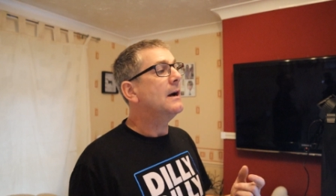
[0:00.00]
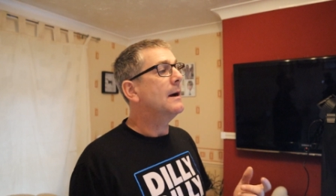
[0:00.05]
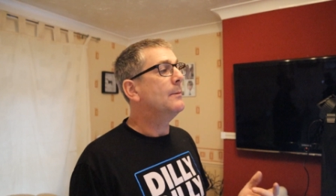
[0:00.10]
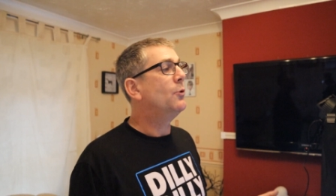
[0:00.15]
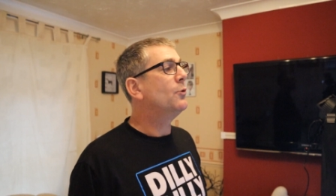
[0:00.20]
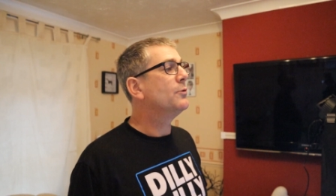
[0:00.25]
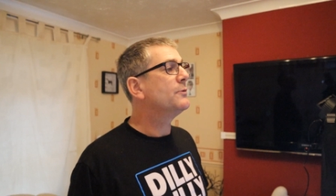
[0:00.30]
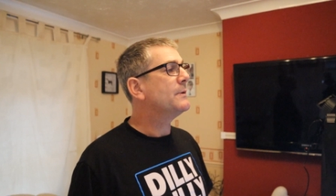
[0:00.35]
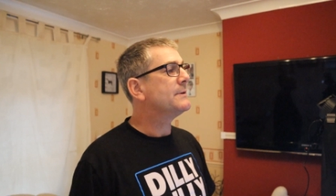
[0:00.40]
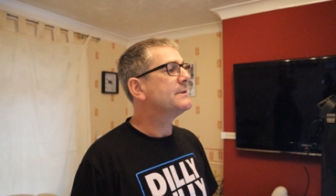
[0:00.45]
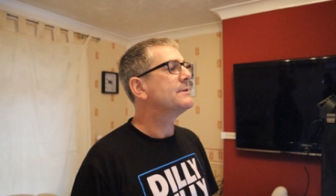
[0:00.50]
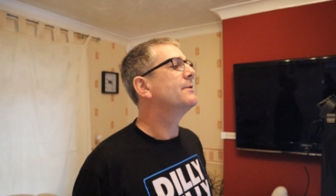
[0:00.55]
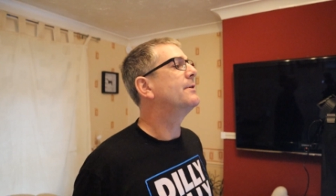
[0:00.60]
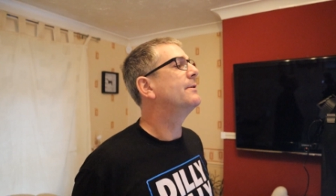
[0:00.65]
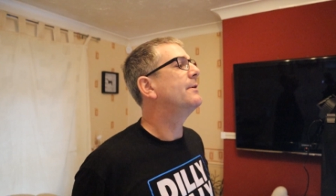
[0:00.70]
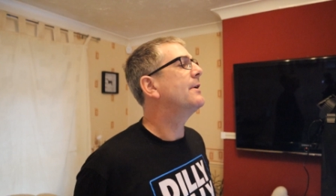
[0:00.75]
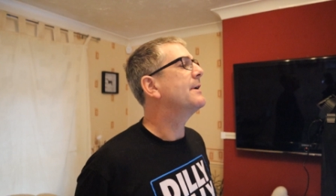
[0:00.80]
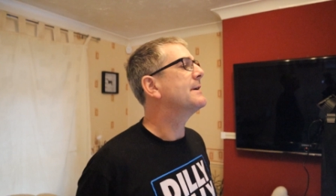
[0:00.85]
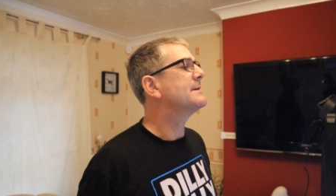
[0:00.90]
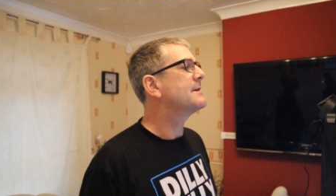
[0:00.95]
I'm always
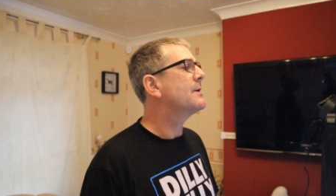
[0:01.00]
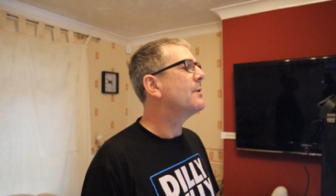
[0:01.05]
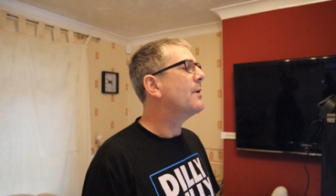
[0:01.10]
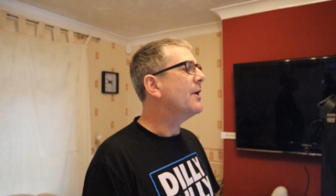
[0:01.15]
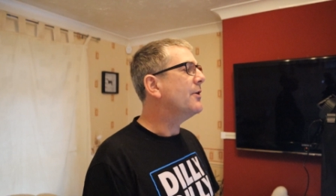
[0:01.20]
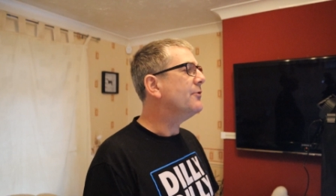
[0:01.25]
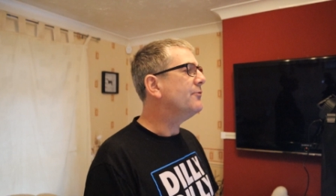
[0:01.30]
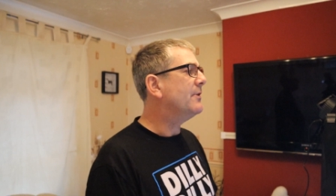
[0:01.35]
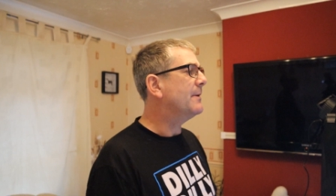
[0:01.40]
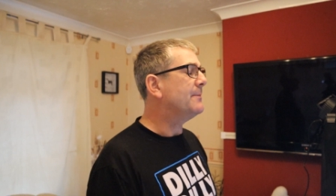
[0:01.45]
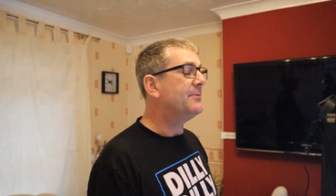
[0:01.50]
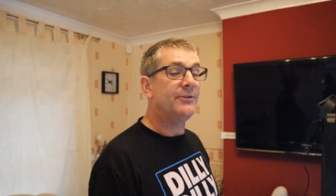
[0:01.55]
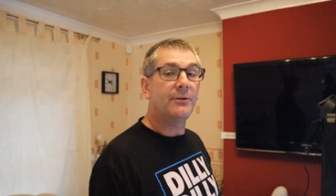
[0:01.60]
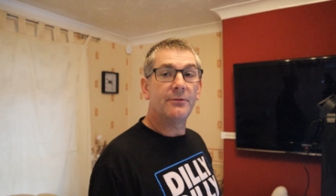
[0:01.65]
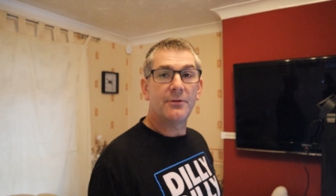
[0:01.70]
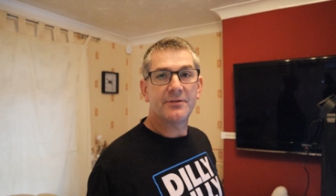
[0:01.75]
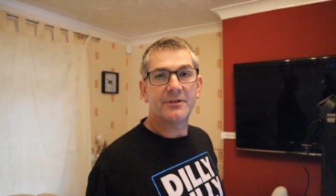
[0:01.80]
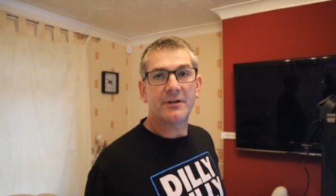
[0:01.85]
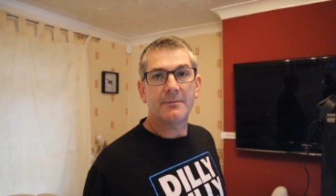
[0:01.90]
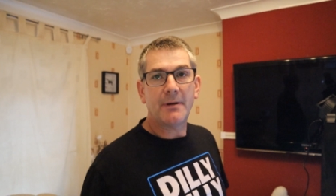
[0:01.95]
on ISO 100. I'm
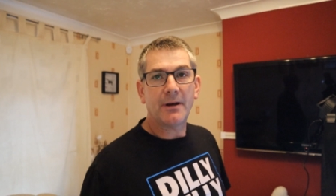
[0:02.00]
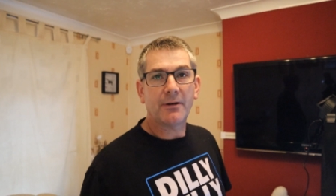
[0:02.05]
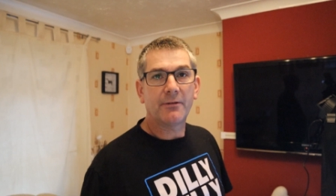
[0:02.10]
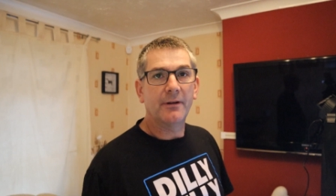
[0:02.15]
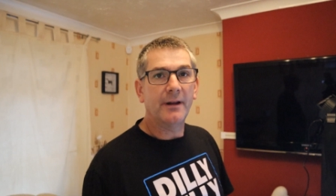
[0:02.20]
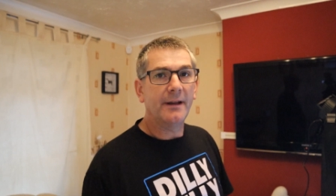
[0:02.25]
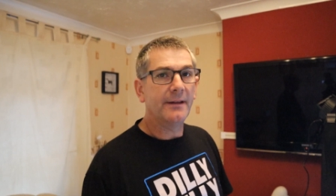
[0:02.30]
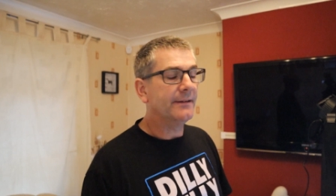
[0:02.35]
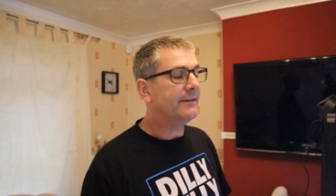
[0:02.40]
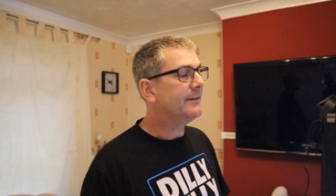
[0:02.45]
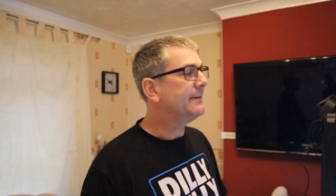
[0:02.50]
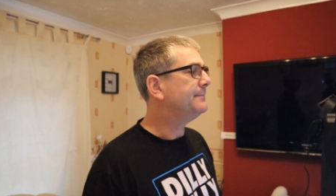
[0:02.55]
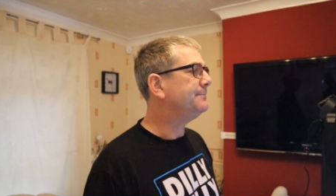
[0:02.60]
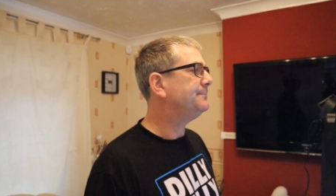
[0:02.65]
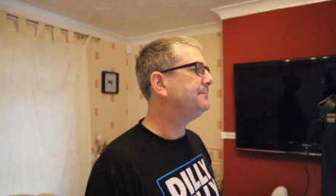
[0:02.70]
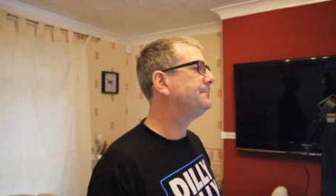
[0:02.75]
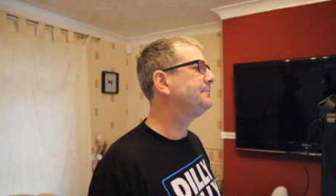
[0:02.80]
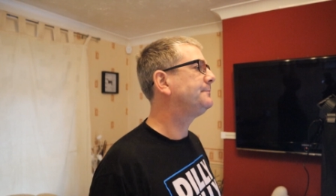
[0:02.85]
still using the macro lens.